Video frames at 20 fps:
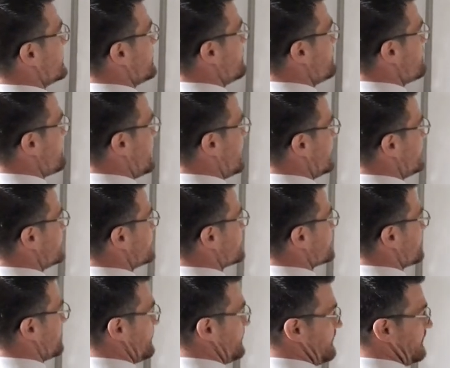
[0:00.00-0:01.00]
minus
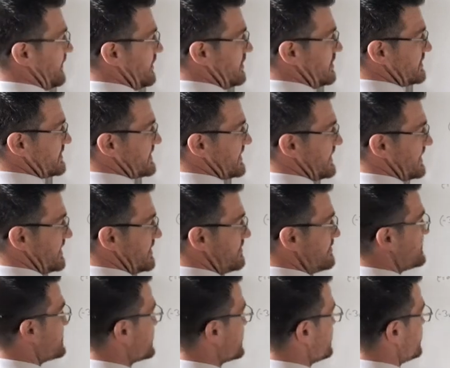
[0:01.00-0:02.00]
4
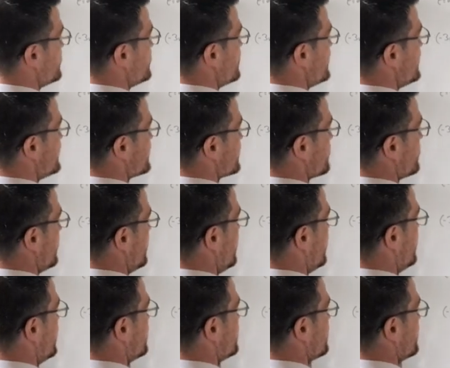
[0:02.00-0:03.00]
times g
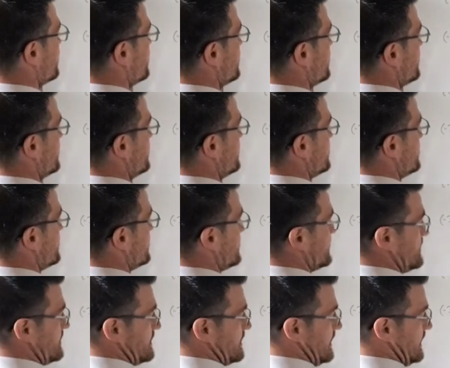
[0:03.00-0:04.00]
squared
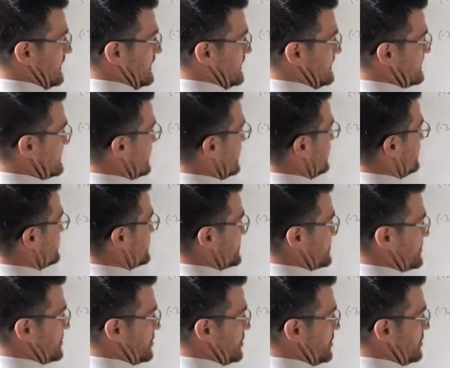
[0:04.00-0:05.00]
times
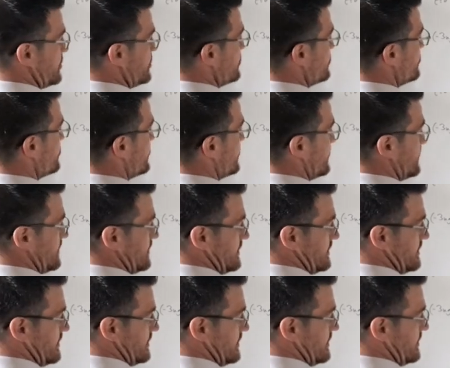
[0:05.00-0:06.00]
2u
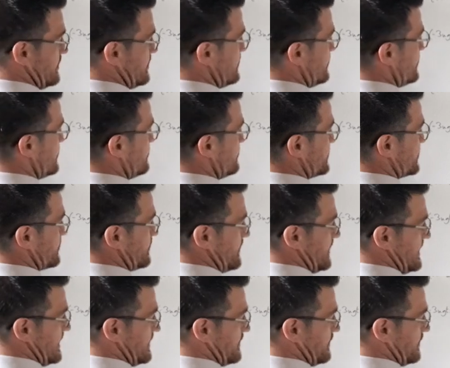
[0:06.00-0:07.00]

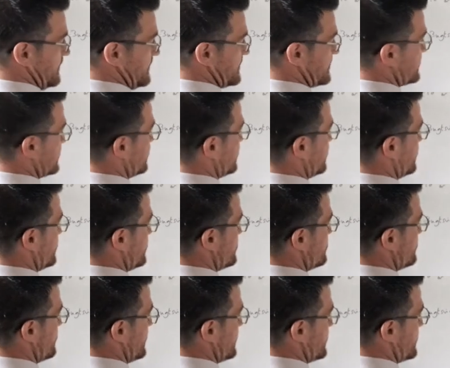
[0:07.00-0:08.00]
squared plus
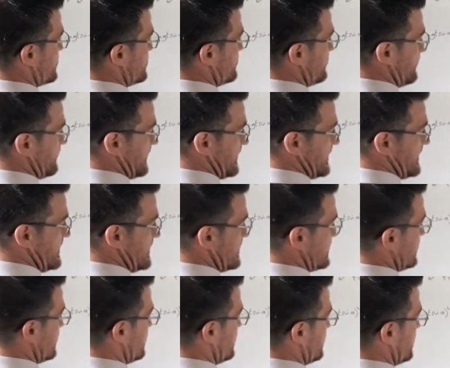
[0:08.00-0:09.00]
2uv
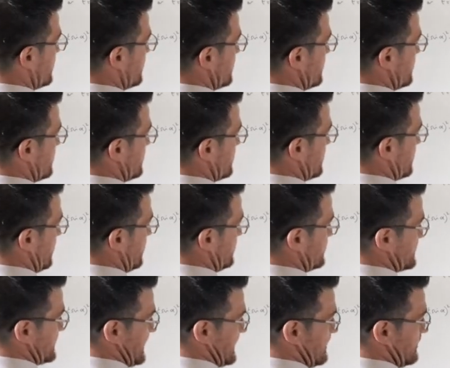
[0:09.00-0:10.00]

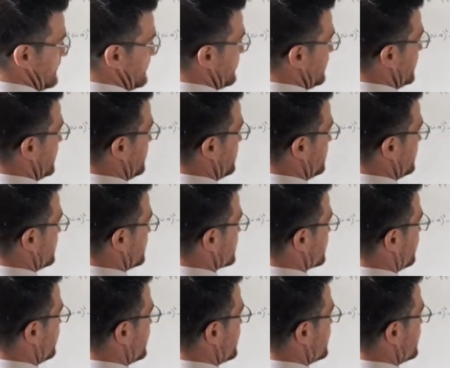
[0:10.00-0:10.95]
cos alpha plus v